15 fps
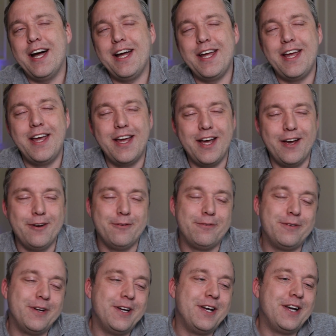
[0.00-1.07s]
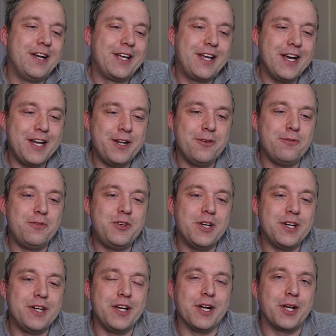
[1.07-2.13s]
I have kind of
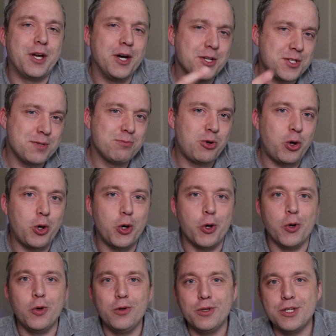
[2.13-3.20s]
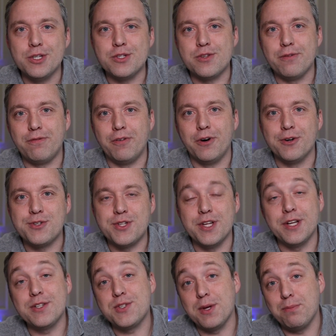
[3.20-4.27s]
done a custom kernel is the first
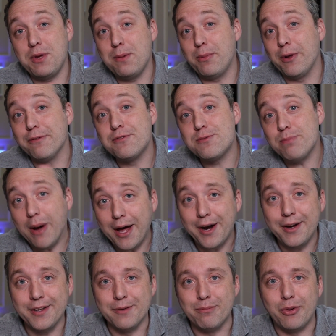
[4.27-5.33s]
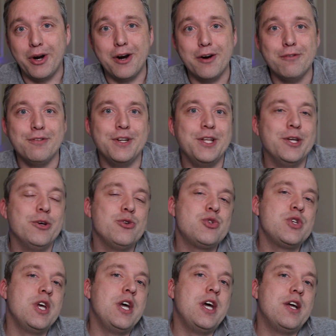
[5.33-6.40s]
thing. Some people have spotted in prior
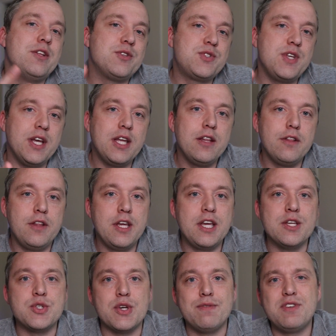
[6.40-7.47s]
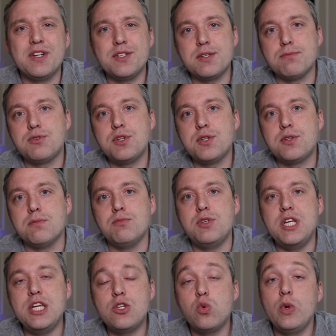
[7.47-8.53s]
videos. The second thing is I've done some system
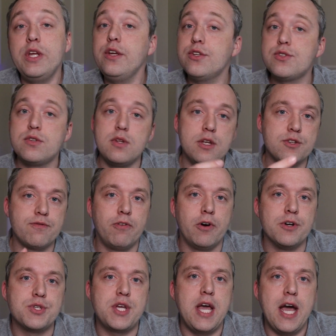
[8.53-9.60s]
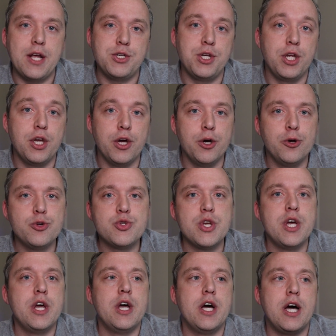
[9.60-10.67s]
D tweaks as far as caching goes.
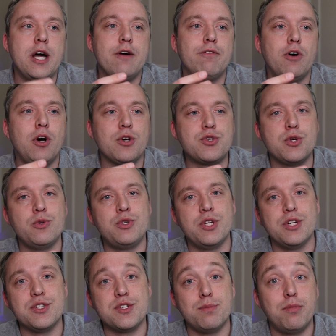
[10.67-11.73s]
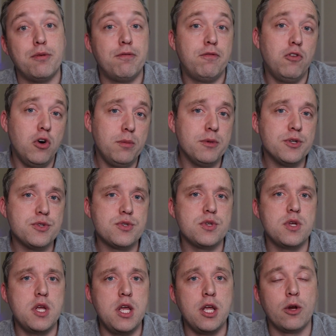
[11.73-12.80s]
I've also done some
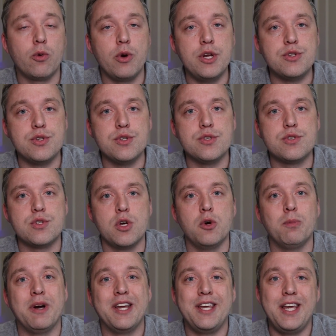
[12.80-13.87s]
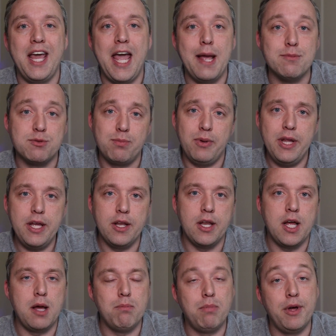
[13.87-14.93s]
performance increases so my games play a
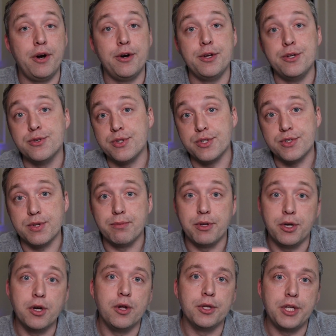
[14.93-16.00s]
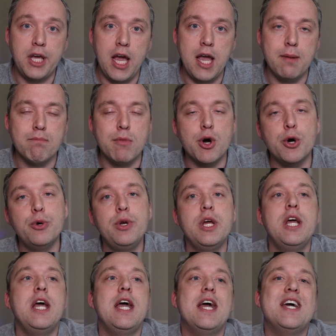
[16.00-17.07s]
lot better using something called game mode.
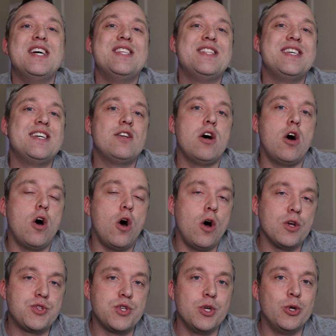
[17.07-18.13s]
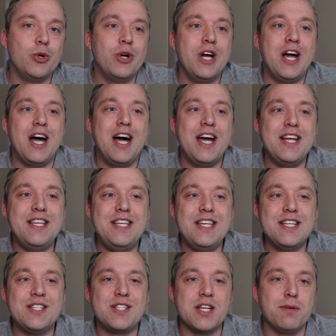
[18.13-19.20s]
And then also I
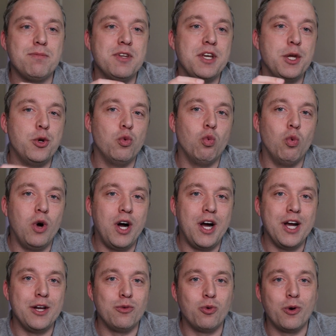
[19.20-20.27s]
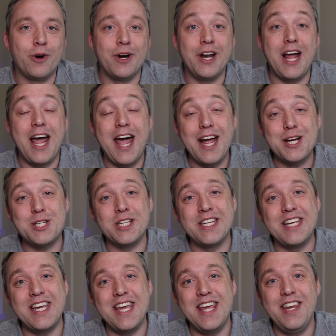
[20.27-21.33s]
did something in Wine where it
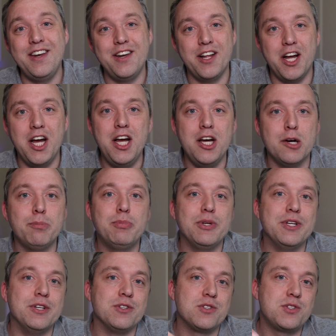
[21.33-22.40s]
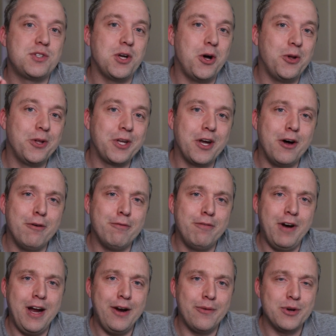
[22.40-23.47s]
actually ended up installing a
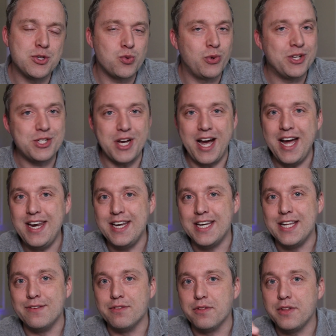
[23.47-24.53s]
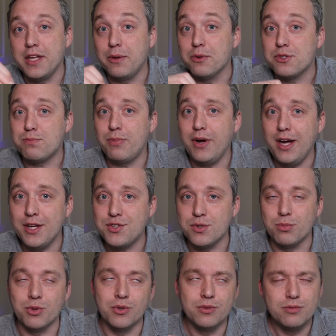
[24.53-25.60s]
virus which I didn't even think was
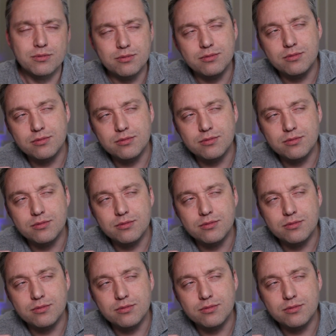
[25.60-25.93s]
possible